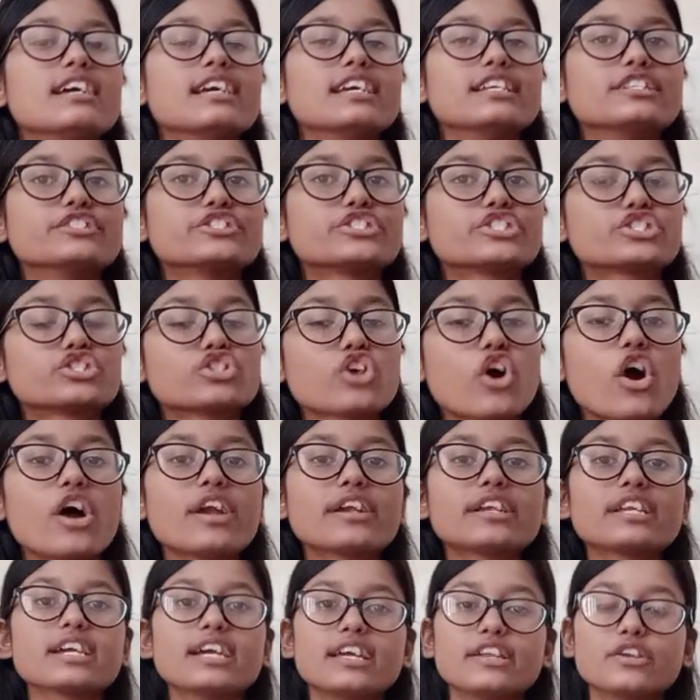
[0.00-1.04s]
in
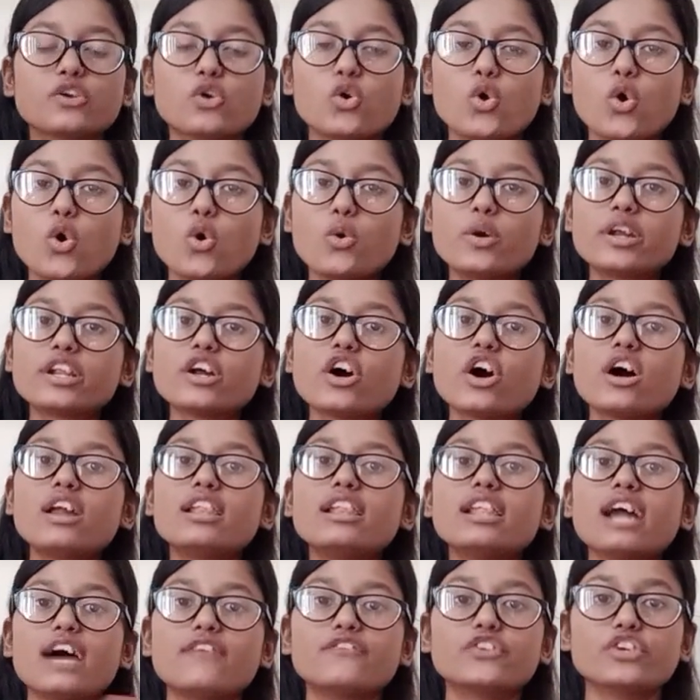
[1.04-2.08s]
short and
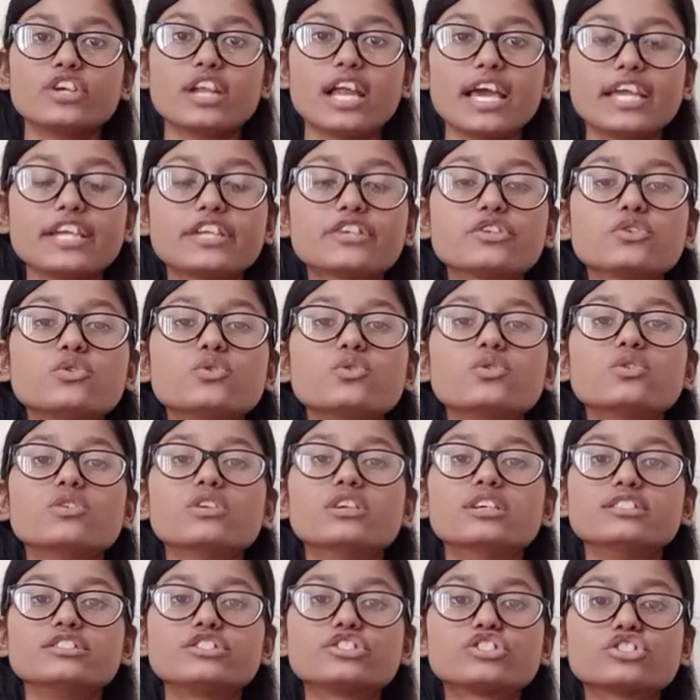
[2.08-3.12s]
overall, I would like to
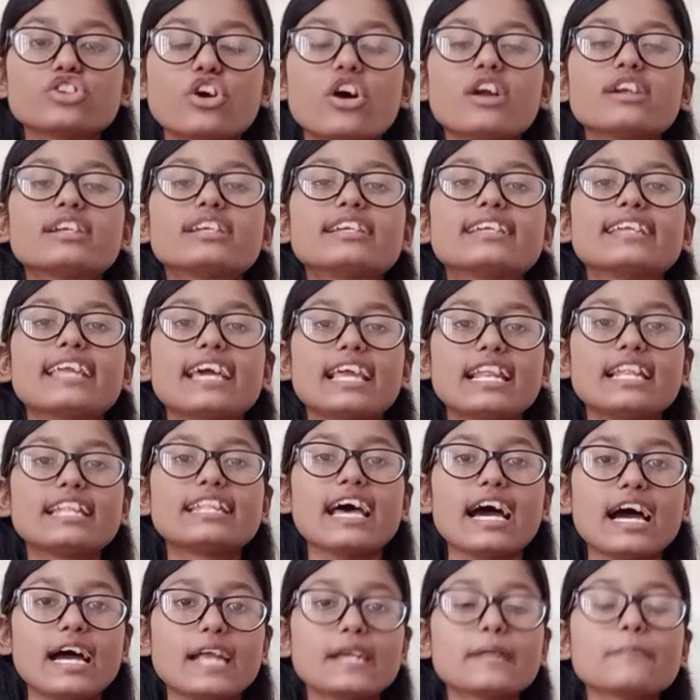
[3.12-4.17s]
in short tell
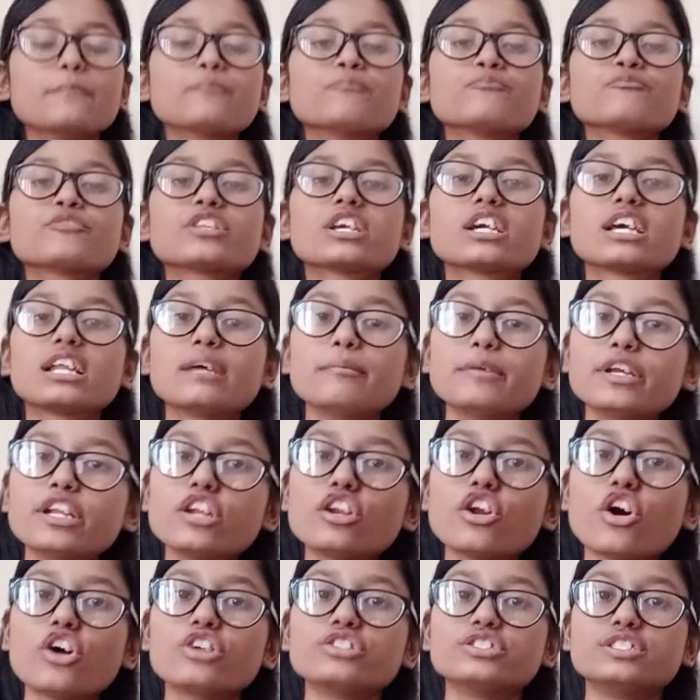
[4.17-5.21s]
that
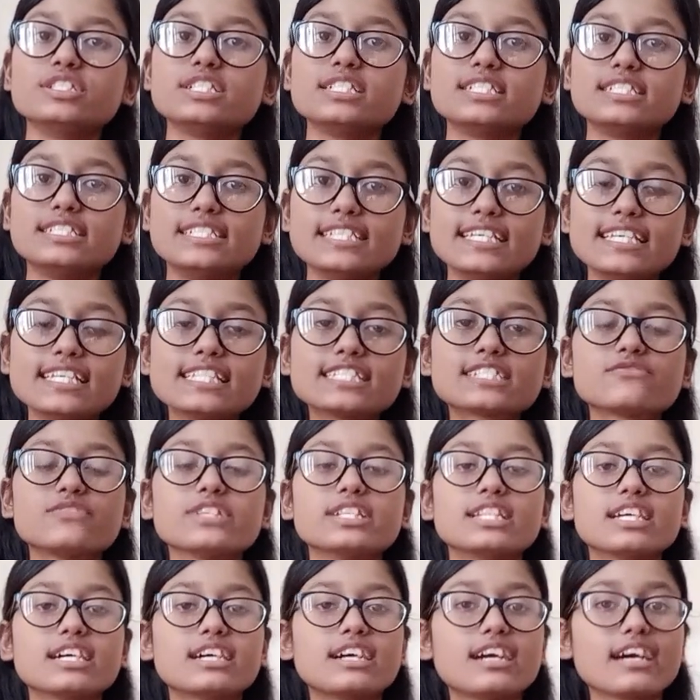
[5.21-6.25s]
criminology deals
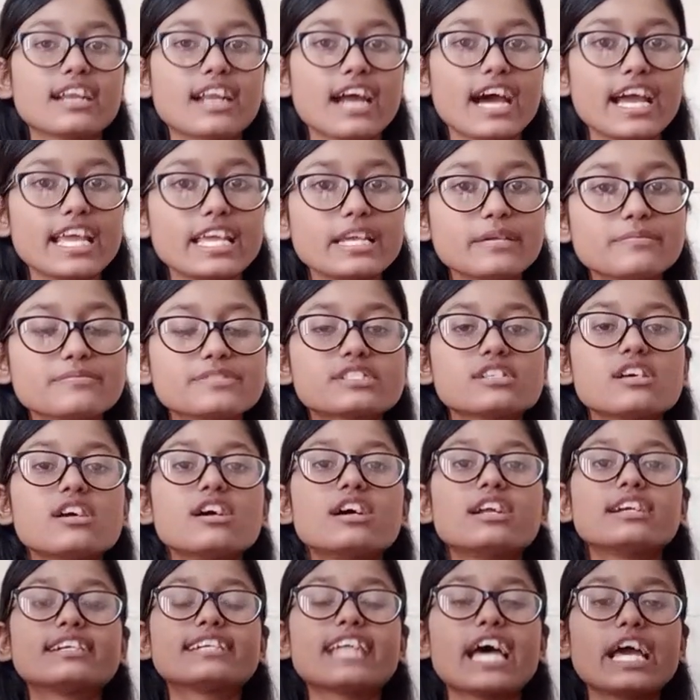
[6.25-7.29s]
with the crimes,
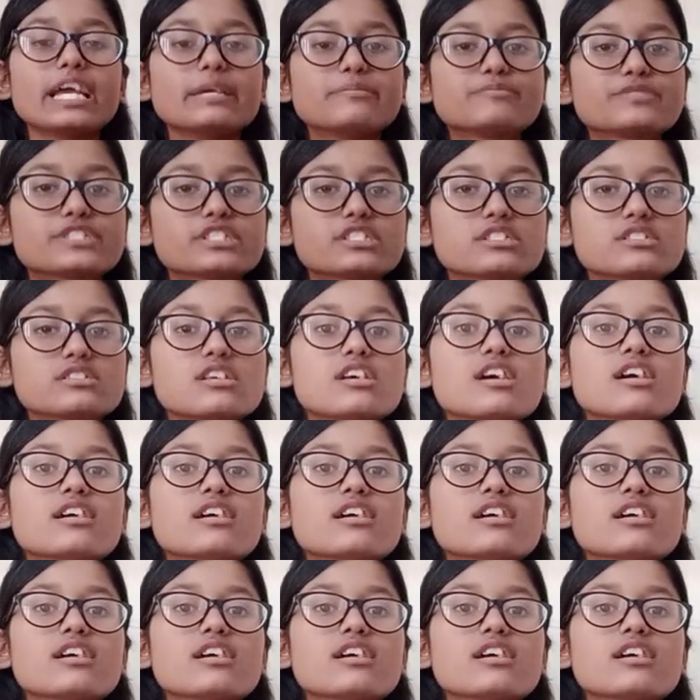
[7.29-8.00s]
types,